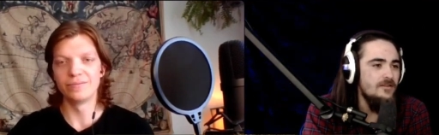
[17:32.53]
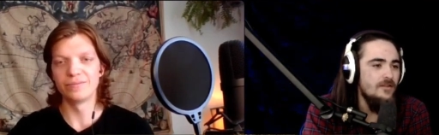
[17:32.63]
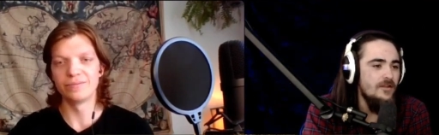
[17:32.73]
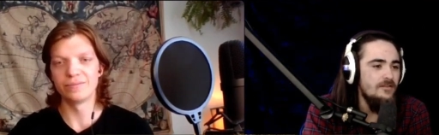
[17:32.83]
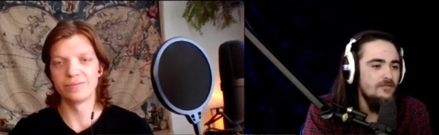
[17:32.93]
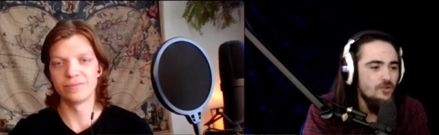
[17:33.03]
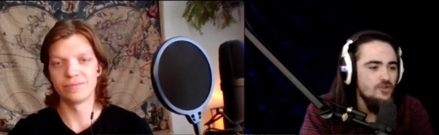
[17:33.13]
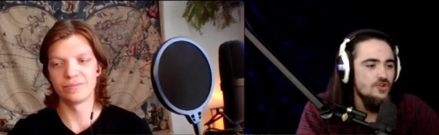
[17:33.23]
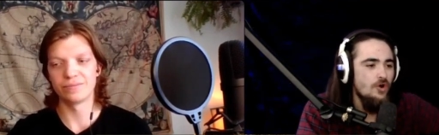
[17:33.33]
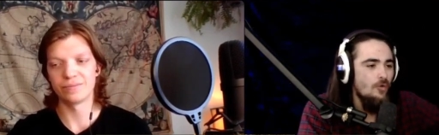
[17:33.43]
Speaker 1: the
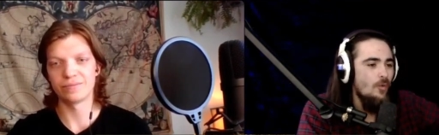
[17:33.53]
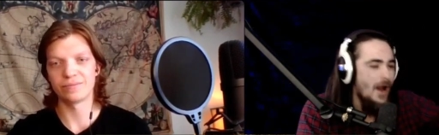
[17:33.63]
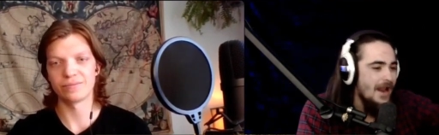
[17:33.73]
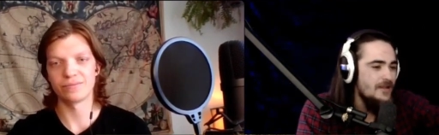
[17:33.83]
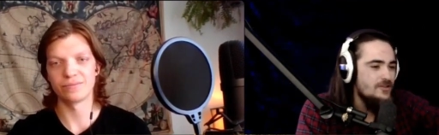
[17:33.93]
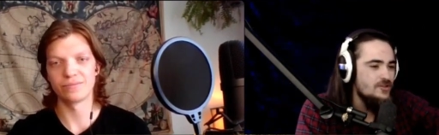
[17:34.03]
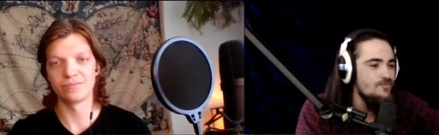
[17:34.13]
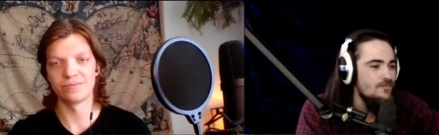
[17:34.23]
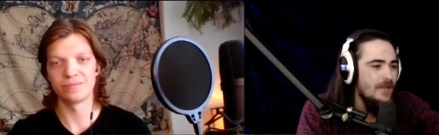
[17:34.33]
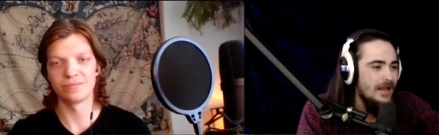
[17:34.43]
there's no way
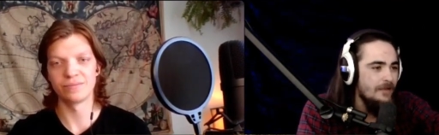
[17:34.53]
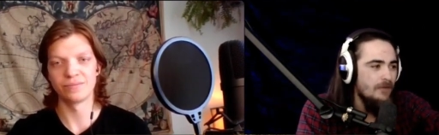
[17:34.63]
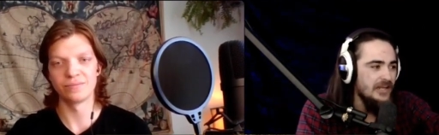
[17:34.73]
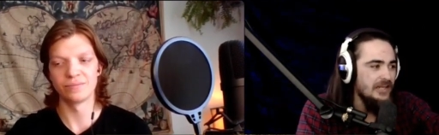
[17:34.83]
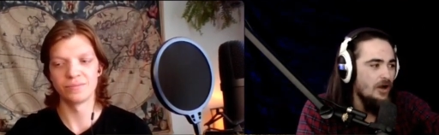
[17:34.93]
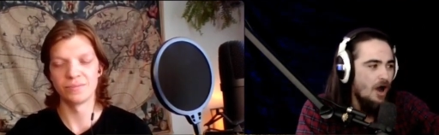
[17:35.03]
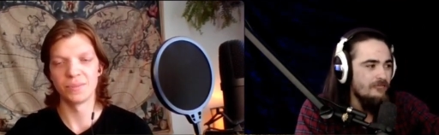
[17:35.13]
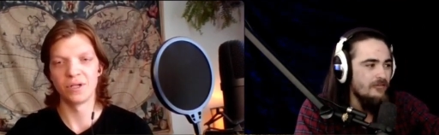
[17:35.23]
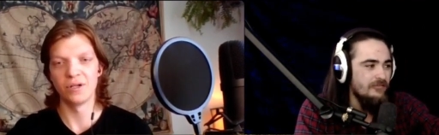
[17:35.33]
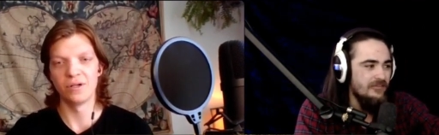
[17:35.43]
to make money
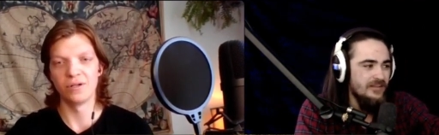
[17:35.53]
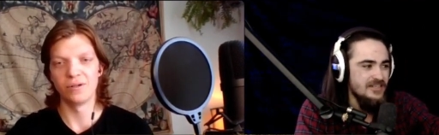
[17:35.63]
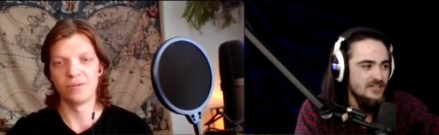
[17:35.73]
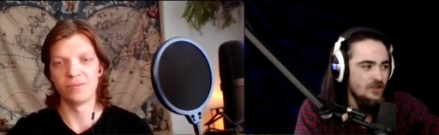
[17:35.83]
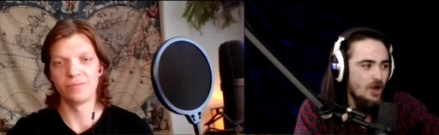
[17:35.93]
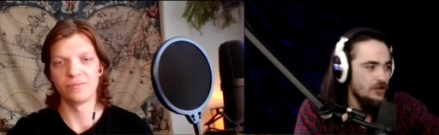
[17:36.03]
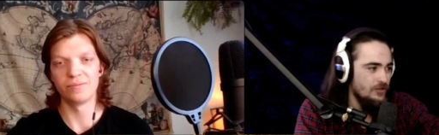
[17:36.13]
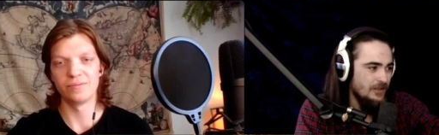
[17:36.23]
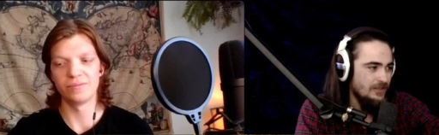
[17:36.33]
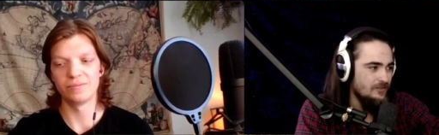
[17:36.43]
off of this
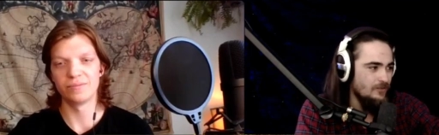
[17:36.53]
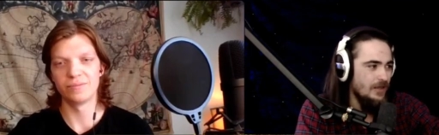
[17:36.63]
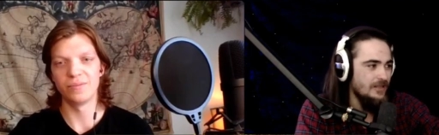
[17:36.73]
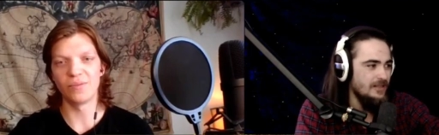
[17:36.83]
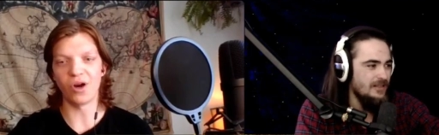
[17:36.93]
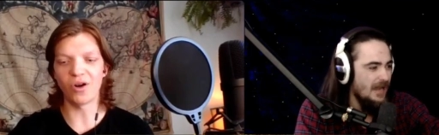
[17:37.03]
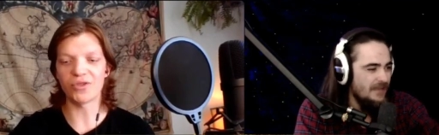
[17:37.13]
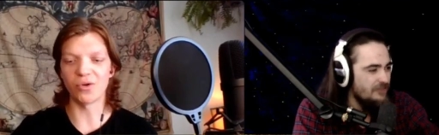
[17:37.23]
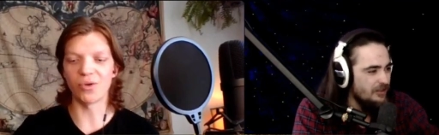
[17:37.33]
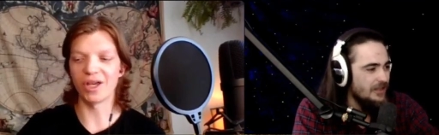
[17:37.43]
document, right? And
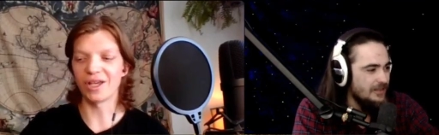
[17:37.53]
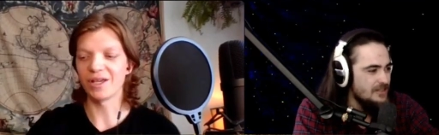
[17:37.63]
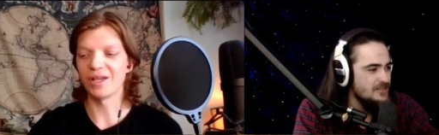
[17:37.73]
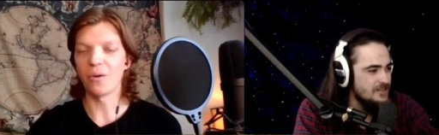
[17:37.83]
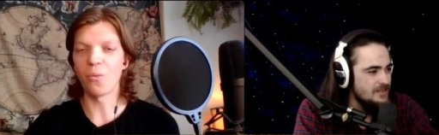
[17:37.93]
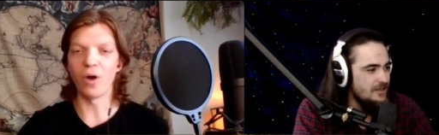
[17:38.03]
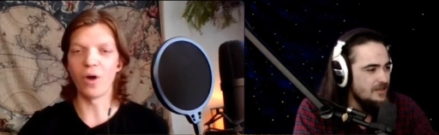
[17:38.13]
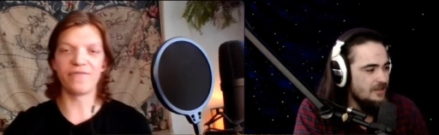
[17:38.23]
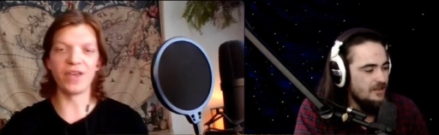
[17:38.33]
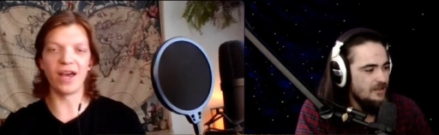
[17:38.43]
I feel like that's. Like,
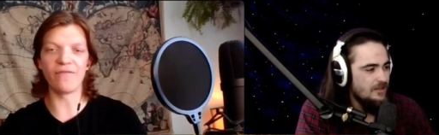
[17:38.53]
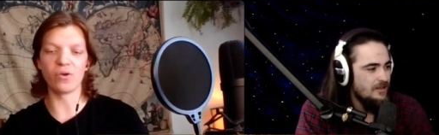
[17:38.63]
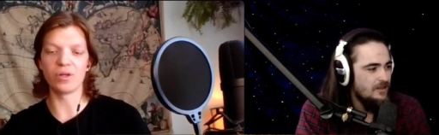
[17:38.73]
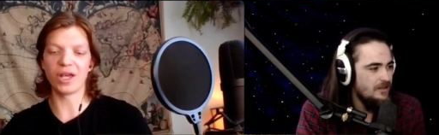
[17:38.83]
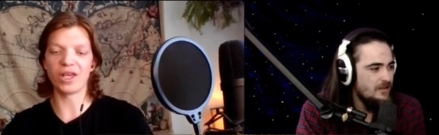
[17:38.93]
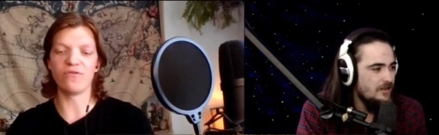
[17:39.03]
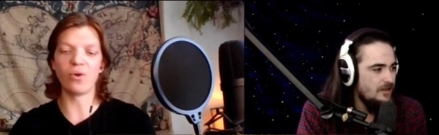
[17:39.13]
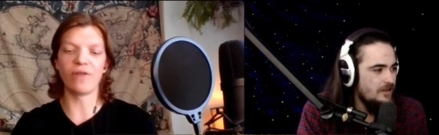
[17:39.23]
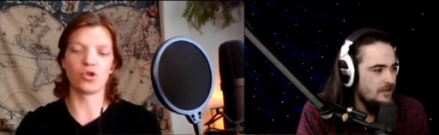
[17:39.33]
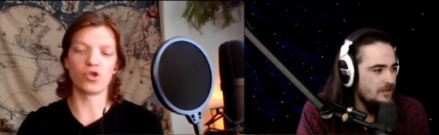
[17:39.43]
Speaker 2: if they ever
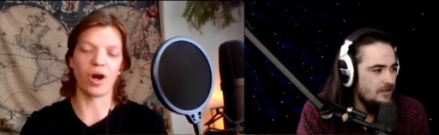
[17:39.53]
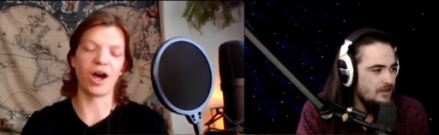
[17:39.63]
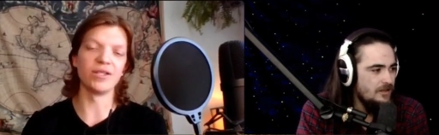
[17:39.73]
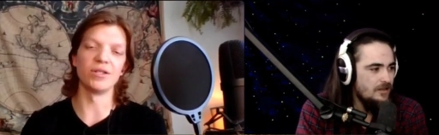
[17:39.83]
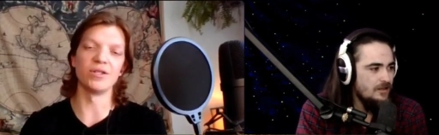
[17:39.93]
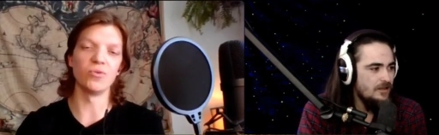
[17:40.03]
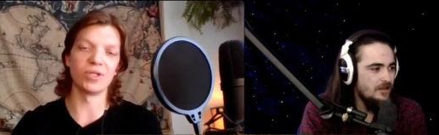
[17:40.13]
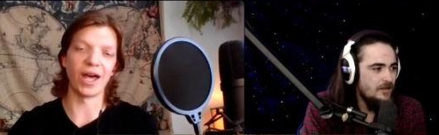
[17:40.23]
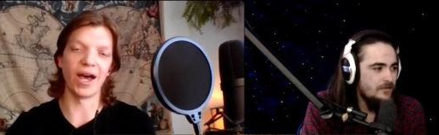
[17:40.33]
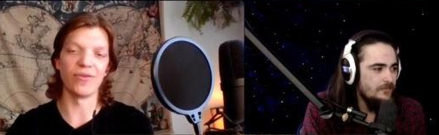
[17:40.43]
like if you ever tried
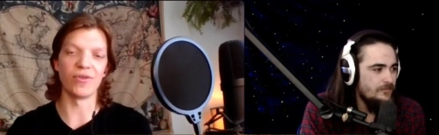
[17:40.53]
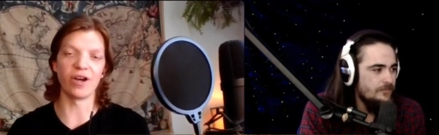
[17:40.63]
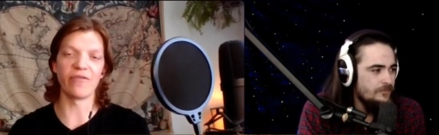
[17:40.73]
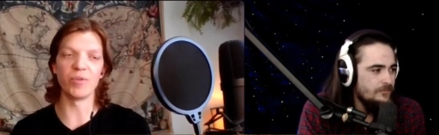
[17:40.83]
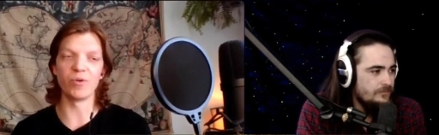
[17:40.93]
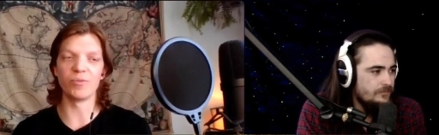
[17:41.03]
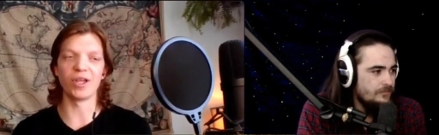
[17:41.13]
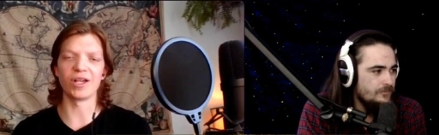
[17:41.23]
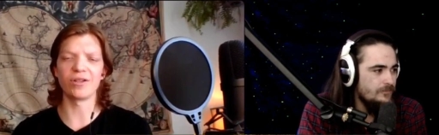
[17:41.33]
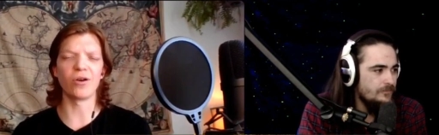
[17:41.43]
to use that, the
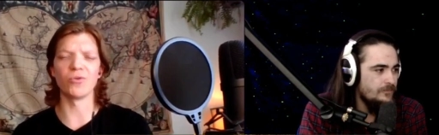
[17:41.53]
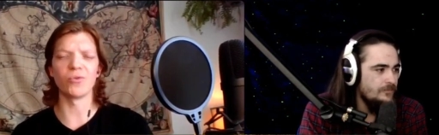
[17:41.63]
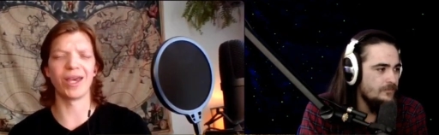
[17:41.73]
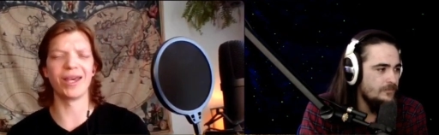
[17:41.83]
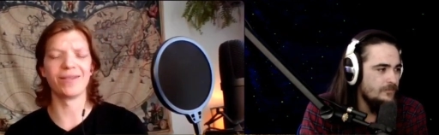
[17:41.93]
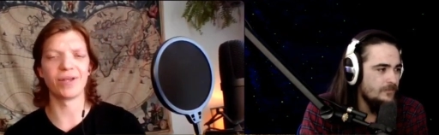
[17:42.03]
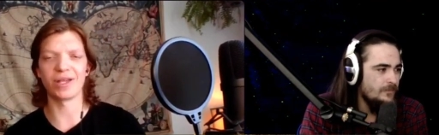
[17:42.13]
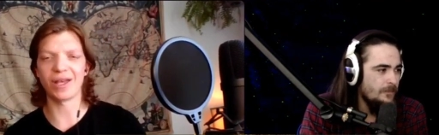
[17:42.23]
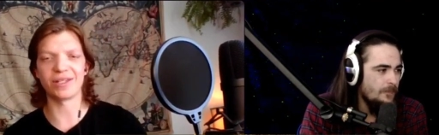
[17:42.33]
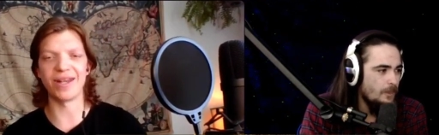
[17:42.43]
government would be like, no, you
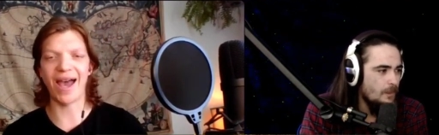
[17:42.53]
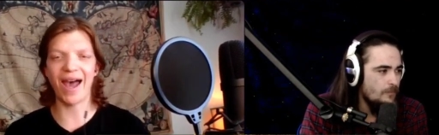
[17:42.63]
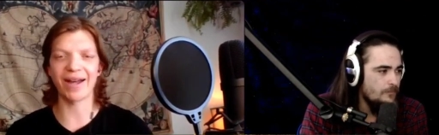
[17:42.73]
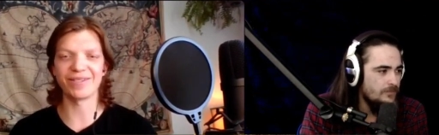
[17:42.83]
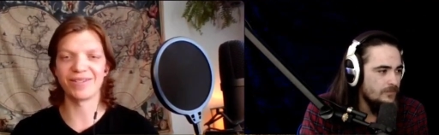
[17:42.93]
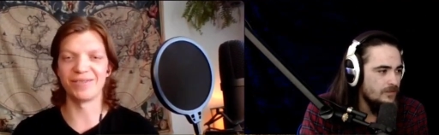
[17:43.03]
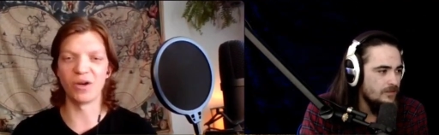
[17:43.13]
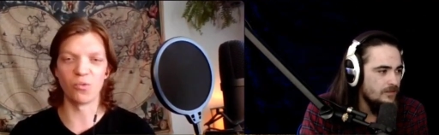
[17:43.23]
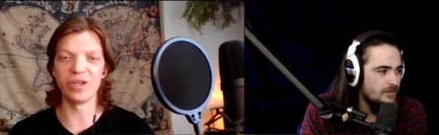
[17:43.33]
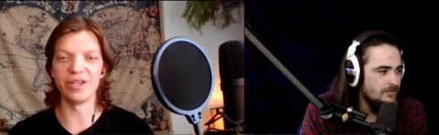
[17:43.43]
can't. Like that's an
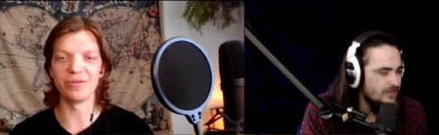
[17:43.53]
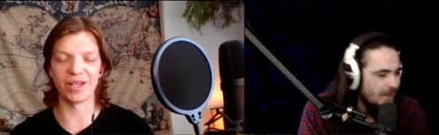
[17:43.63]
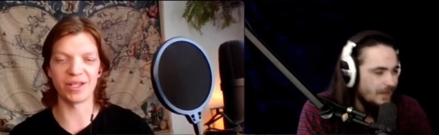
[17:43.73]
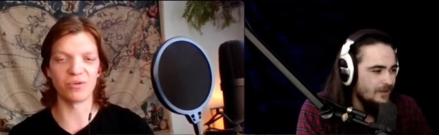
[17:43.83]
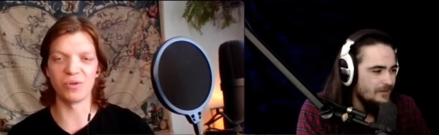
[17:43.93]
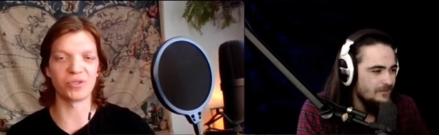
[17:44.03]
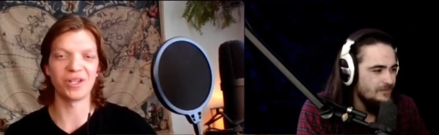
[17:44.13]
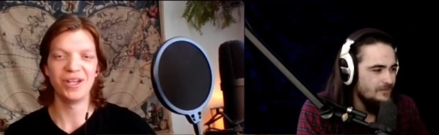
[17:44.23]
act that we yeah. like it, it